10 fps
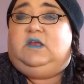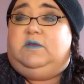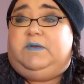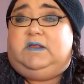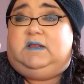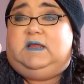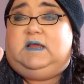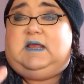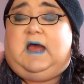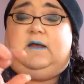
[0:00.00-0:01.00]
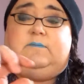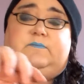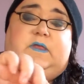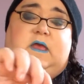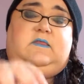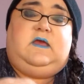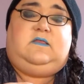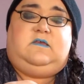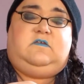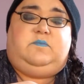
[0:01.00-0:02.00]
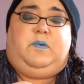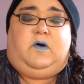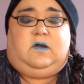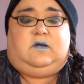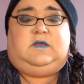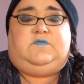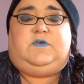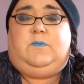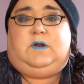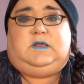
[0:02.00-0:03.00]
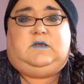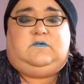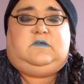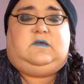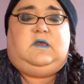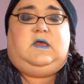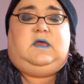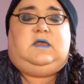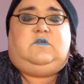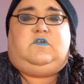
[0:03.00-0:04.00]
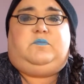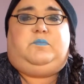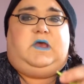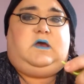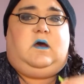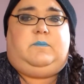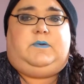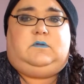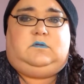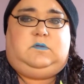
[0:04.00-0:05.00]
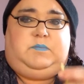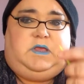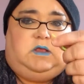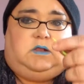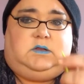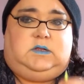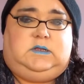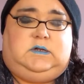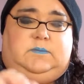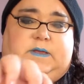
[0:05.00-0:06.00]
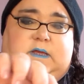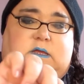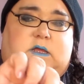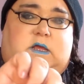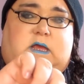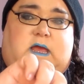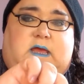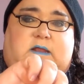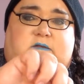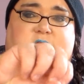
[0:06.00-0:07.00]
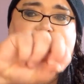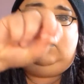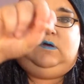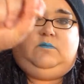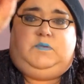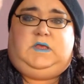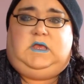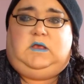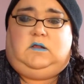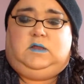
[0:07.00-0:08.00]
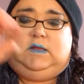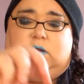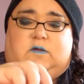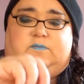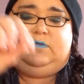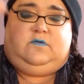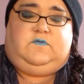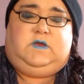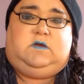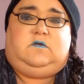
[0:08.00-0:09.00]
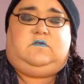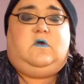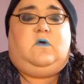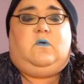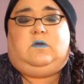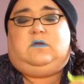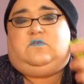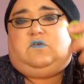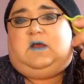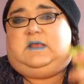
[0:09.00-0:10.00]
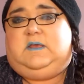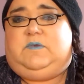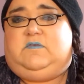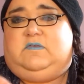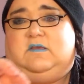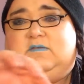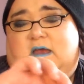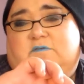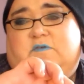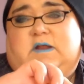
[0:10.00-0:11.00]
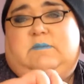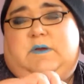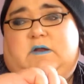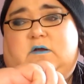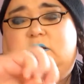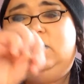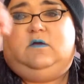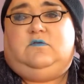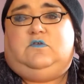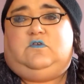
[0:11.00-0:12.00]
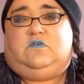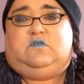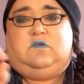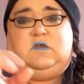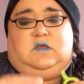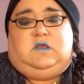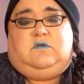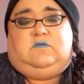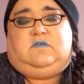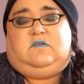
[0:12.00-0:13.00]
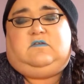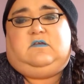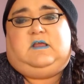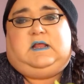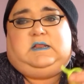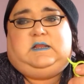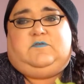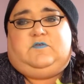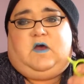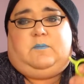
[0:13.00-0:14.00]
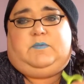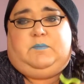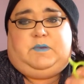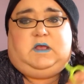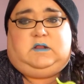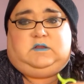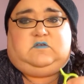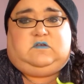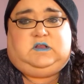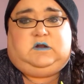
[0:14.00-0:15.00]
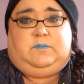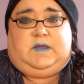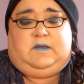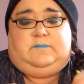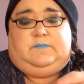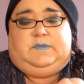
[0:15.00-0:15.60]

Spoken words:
you peel it like that, and then this part, if you want to use it, can just pick up the peel a little bit, and then you can peel it off with your fingers, or you can try to keep using this. I find it better to just use this to like lift up the peel just a little bit